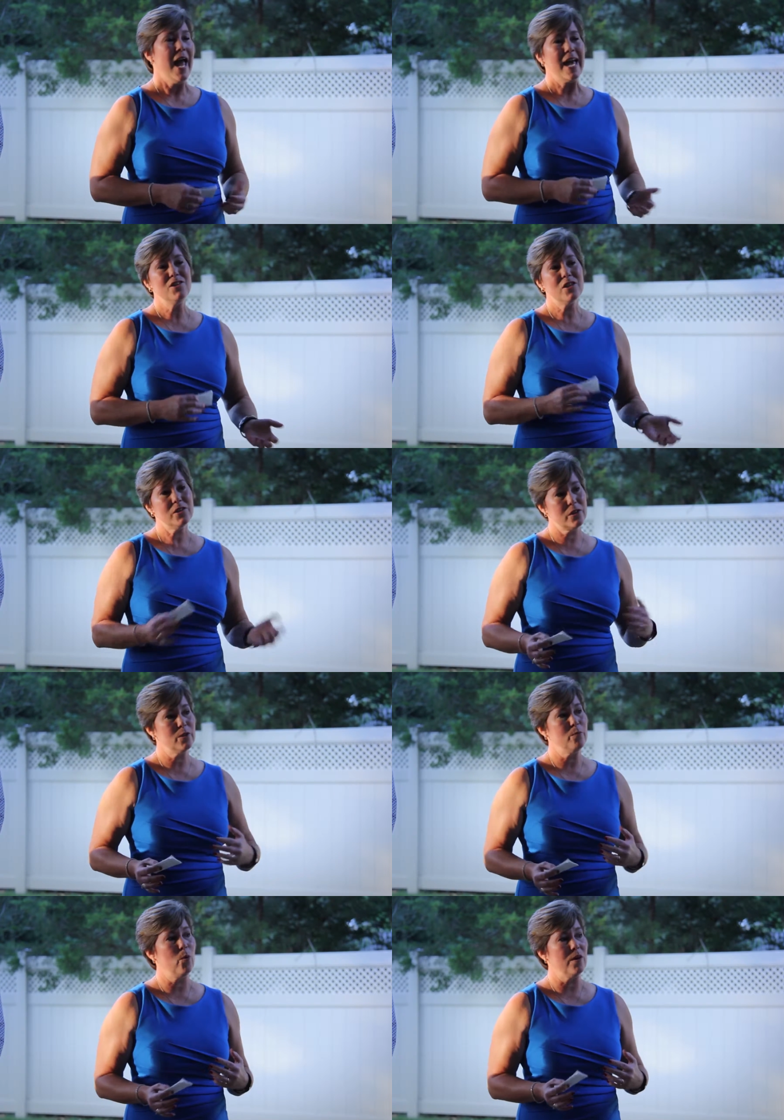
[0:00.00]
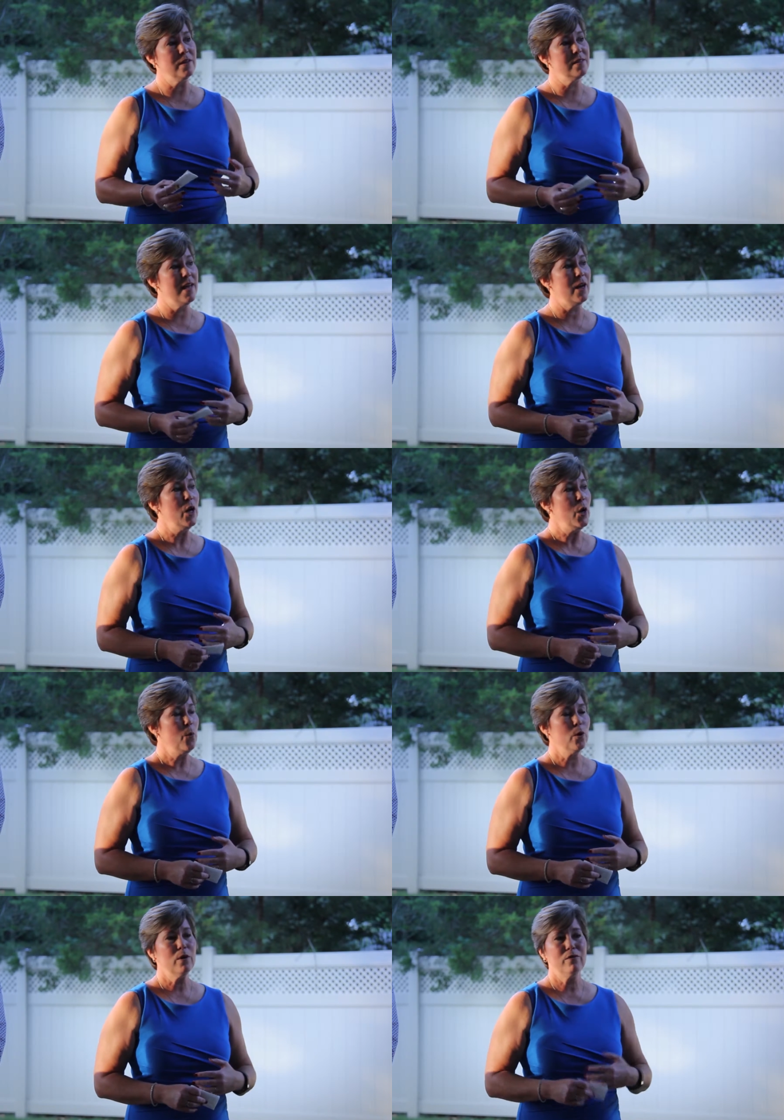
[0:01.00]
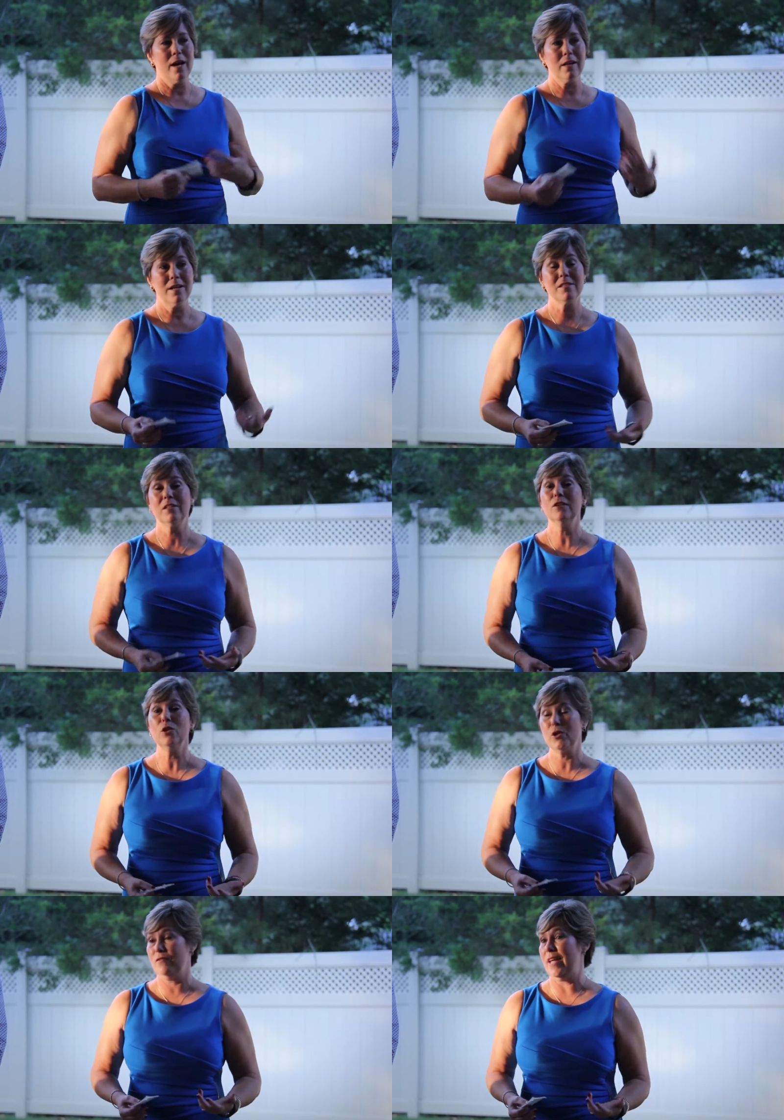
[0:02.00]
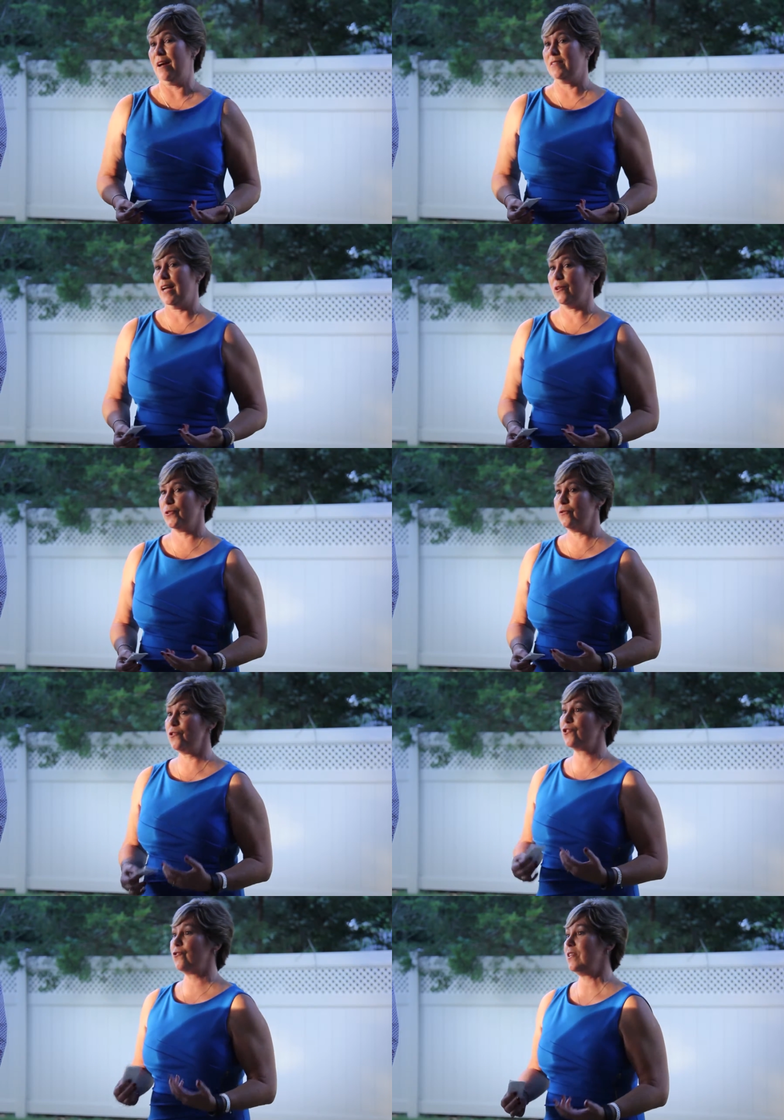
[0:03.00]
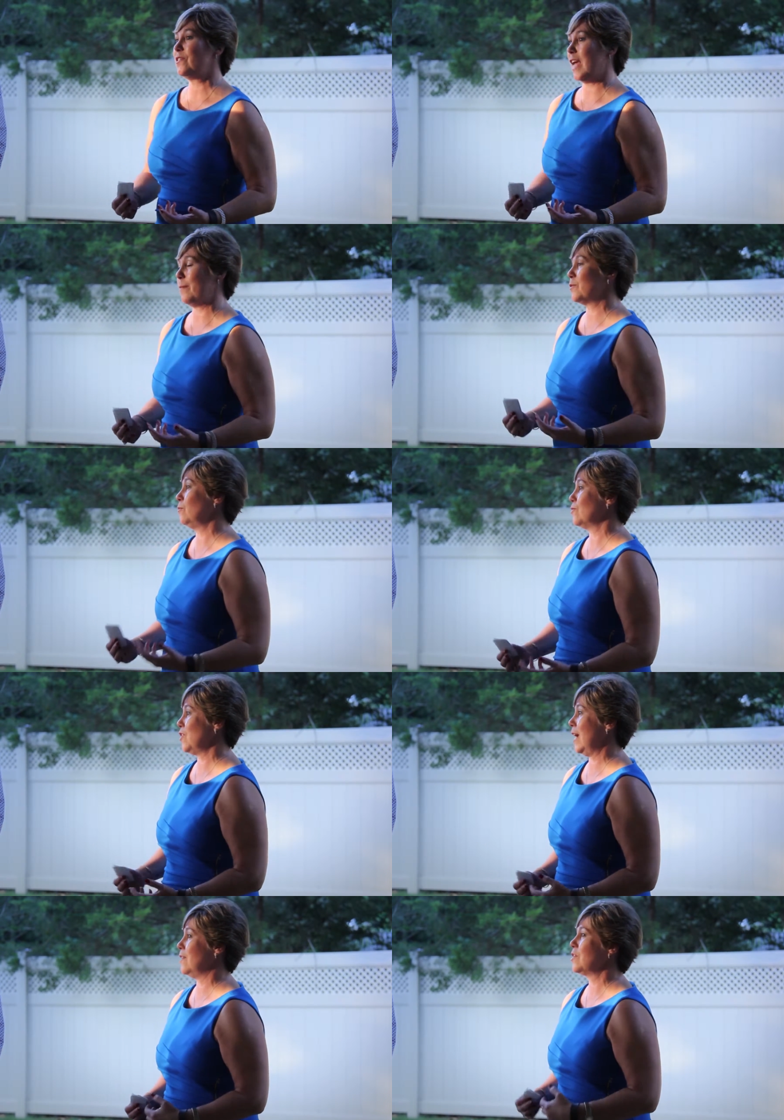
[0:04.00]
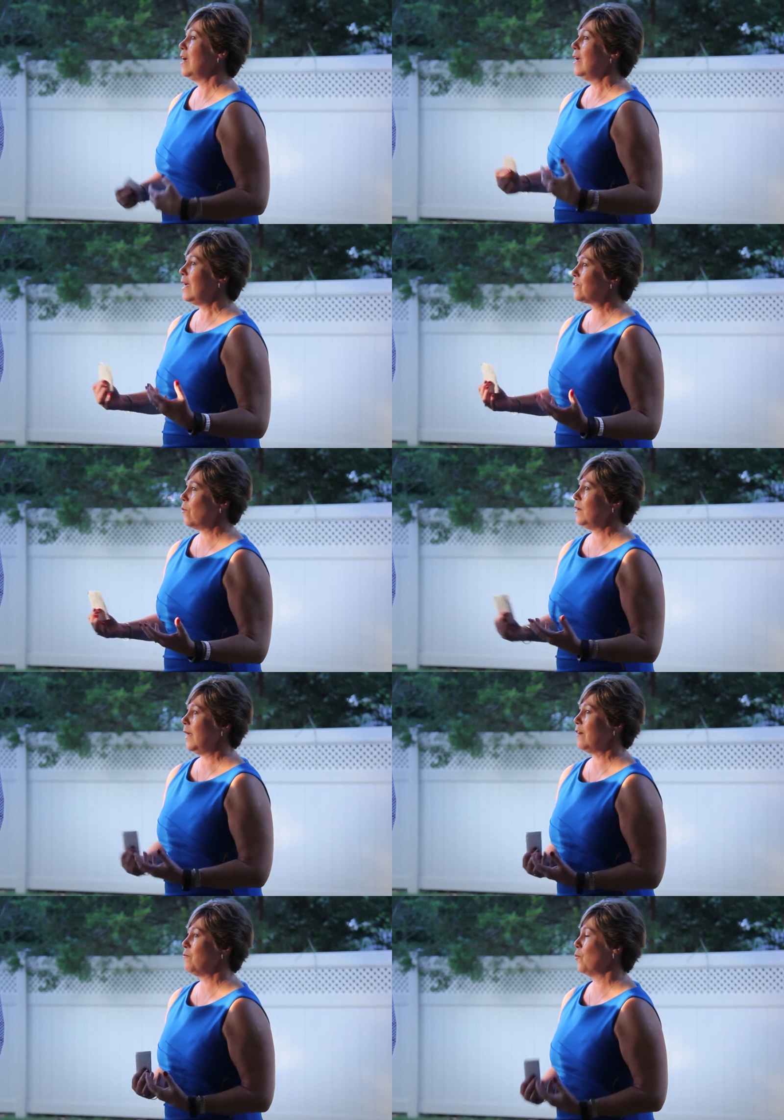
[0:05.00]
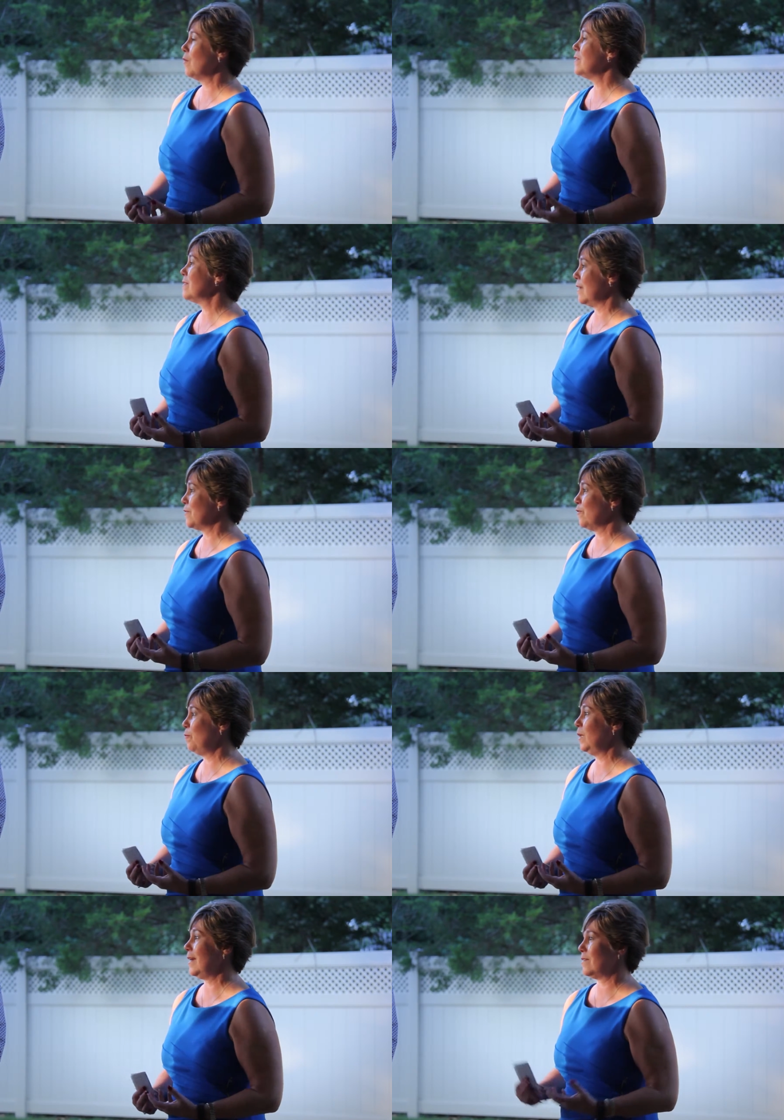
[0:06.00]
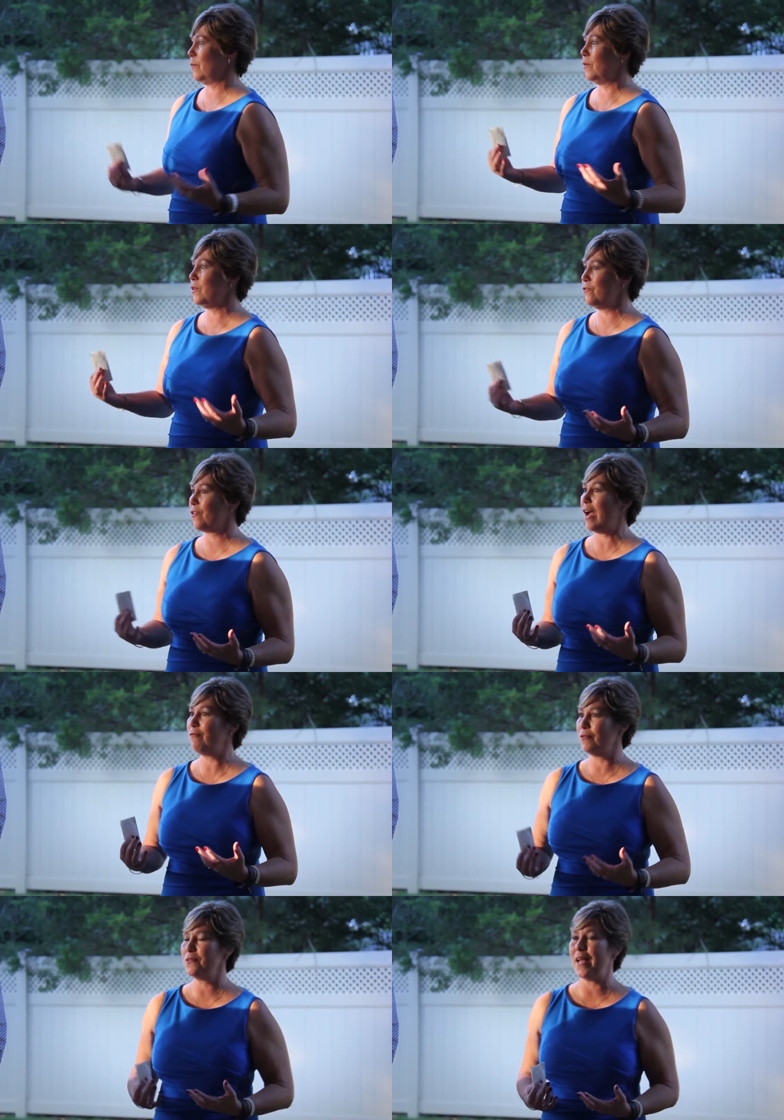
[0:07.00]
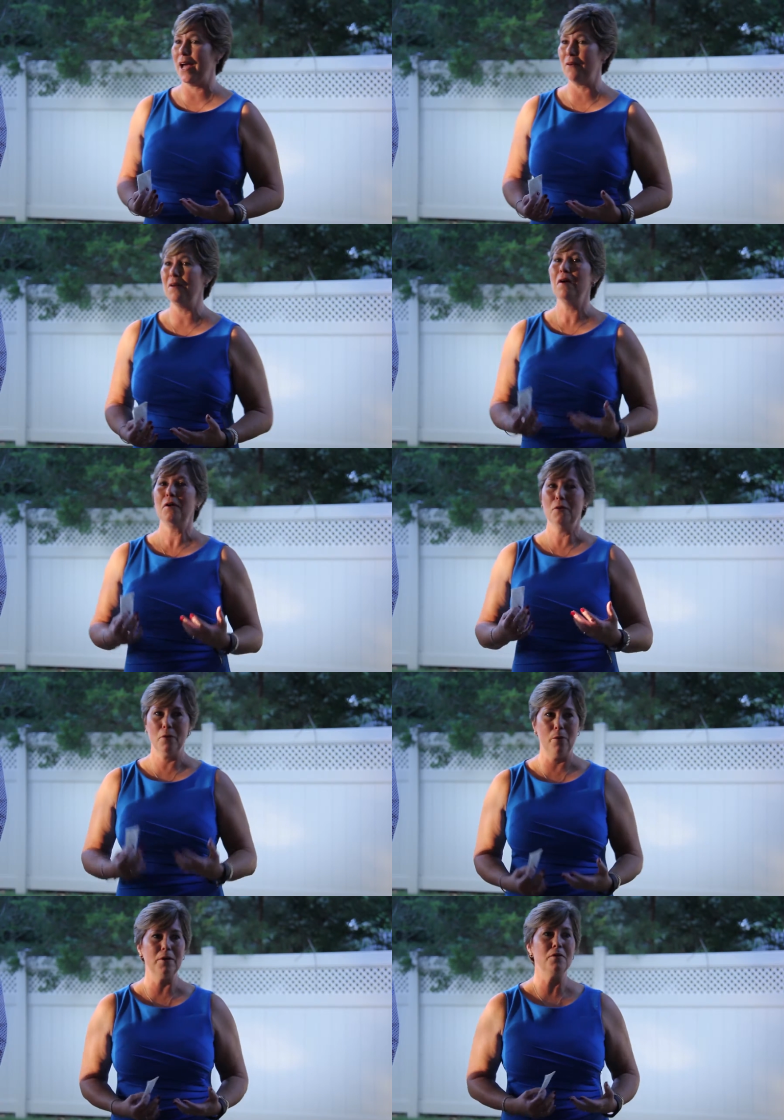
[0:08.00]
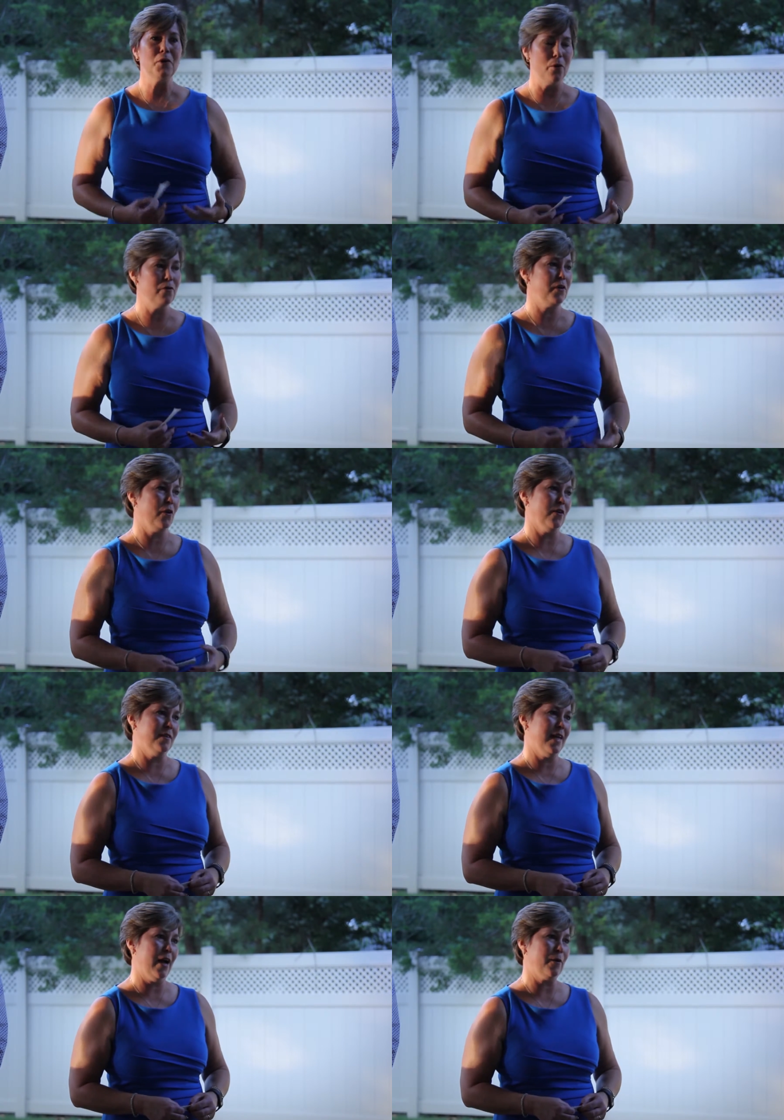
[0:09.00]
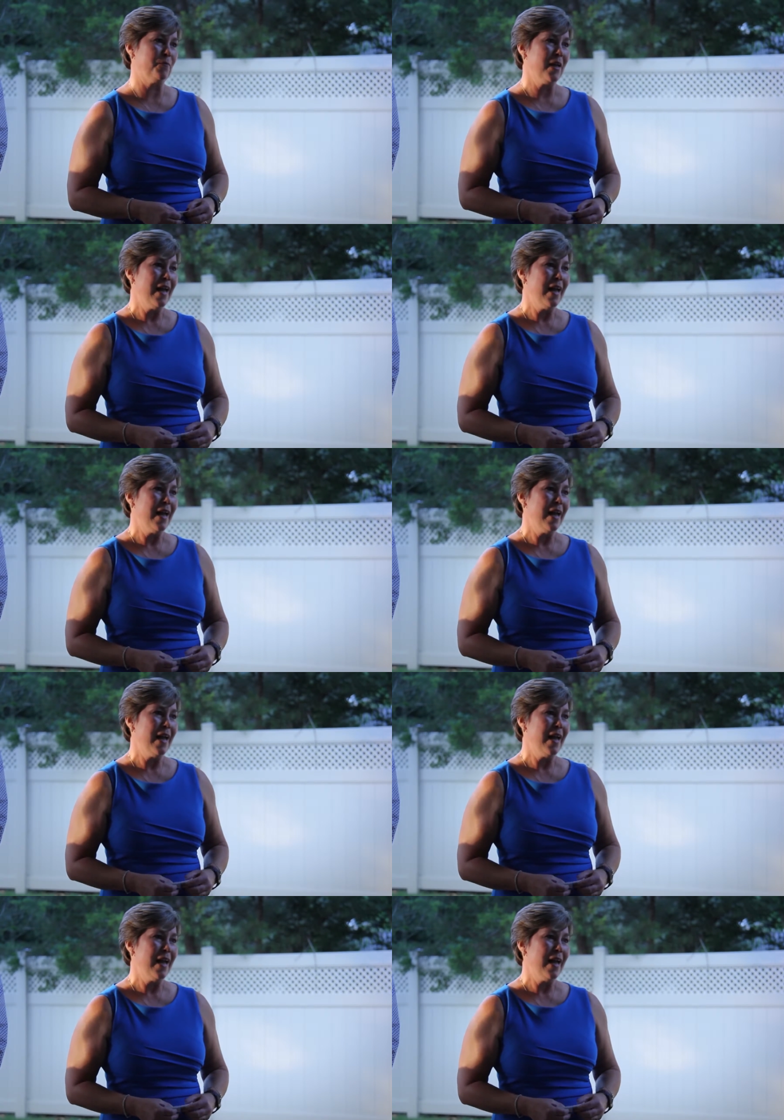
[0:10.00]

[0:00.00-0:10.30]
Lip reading: And just as important as that, we're revitalizing the look of downtown. So the streetscapes will change. It's going to have more of a sense of place. And when you drive through town, you're going to know that you're in town.